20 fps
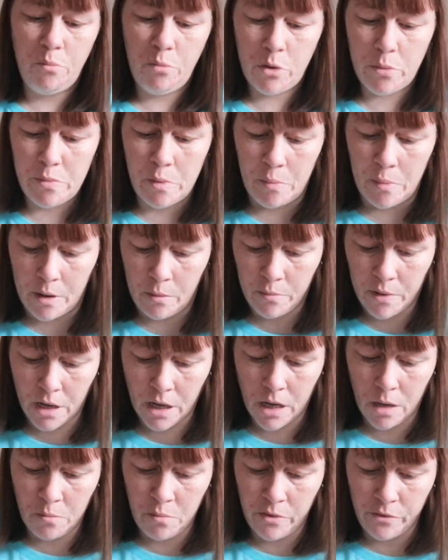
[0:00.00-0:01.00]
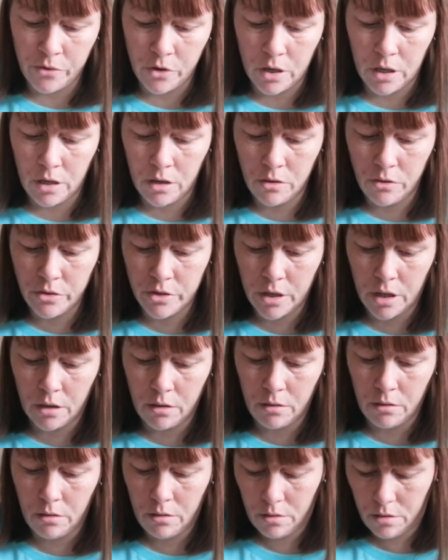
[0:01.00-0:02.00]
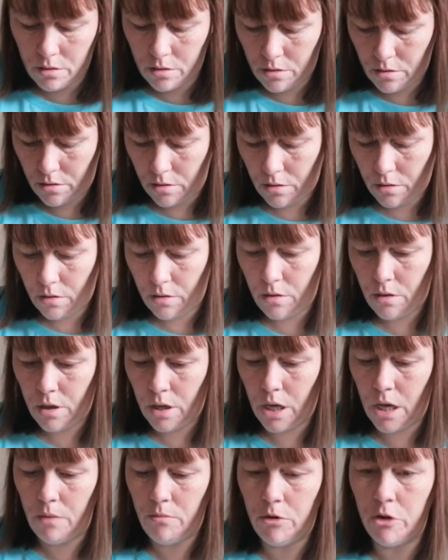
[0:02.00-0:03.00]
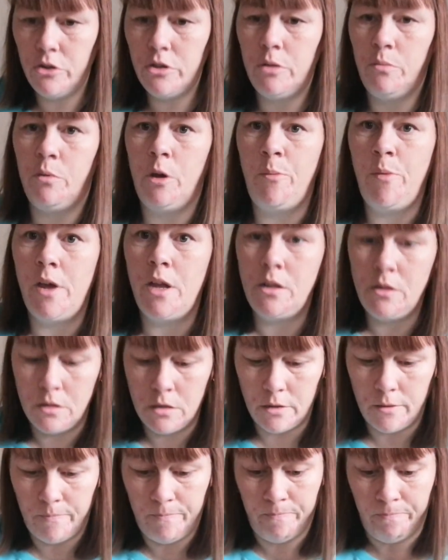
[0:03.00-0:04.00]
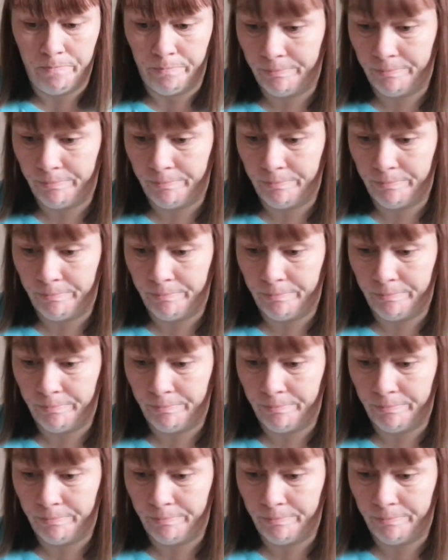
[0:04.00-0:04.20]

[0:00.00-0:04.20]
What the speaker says: Put my pin back in before I lose it. Keep losing my pins.